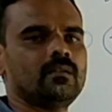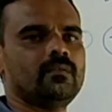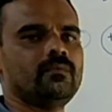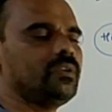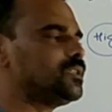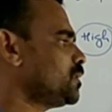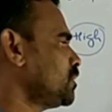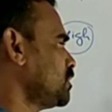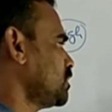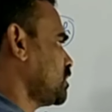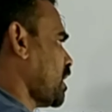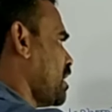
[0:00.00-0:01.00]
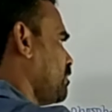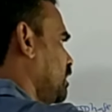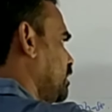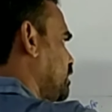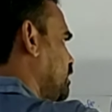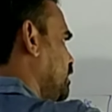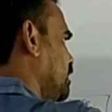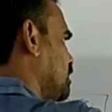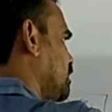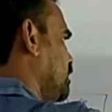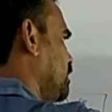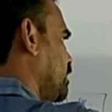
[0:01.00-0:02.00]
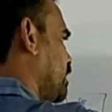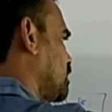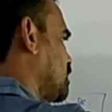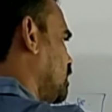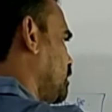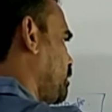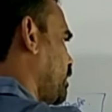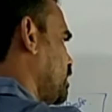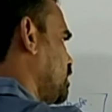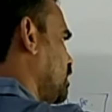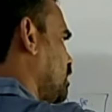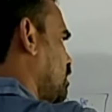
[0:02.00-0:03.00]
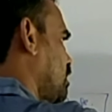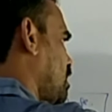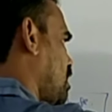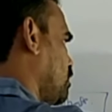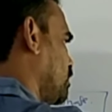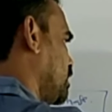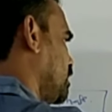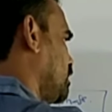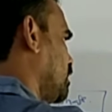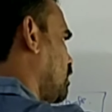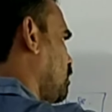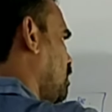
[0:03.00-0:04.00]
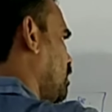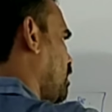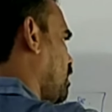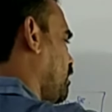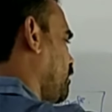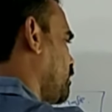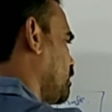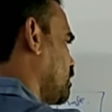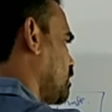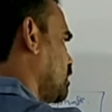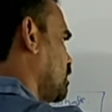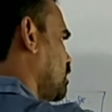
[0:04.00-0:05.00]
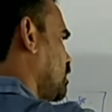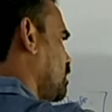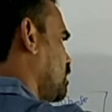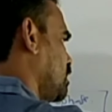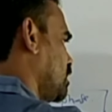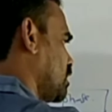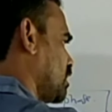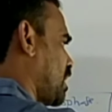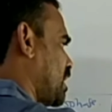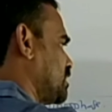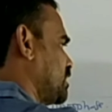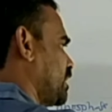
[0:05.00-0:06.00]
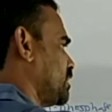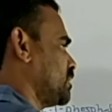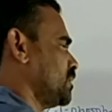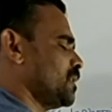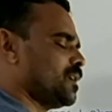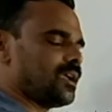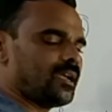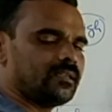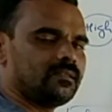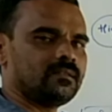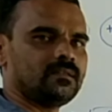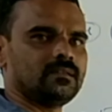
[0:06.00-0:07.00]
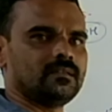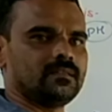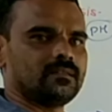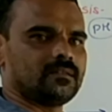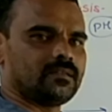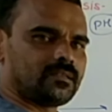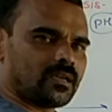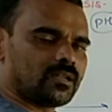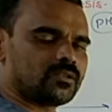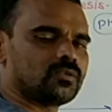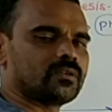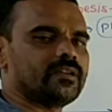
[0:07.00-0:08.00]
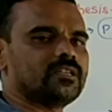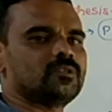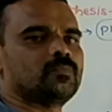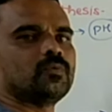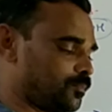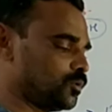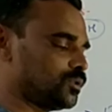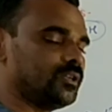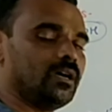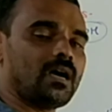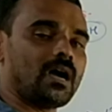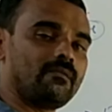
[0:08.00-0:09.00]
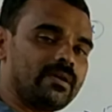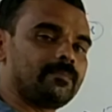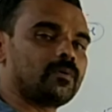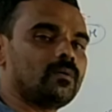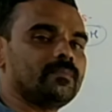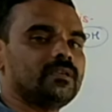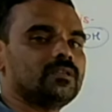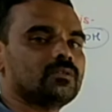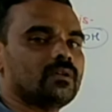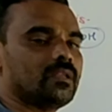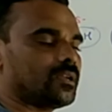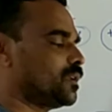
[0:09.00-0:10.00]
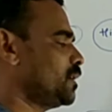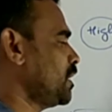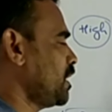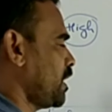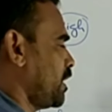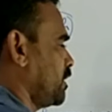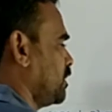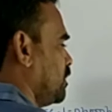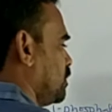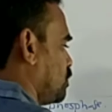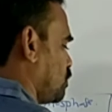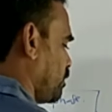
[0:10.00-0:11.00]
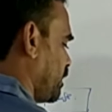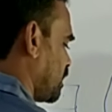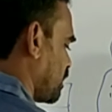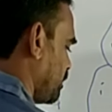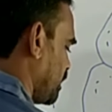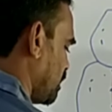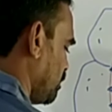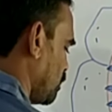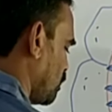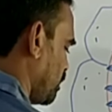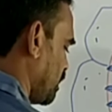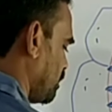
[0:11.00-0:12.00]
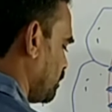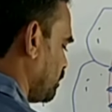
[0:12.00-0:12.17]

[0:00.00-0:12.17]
which simultaneously exert pressure on the inner wall of guard cells, and it also gets pushed away from each other and stomata become open.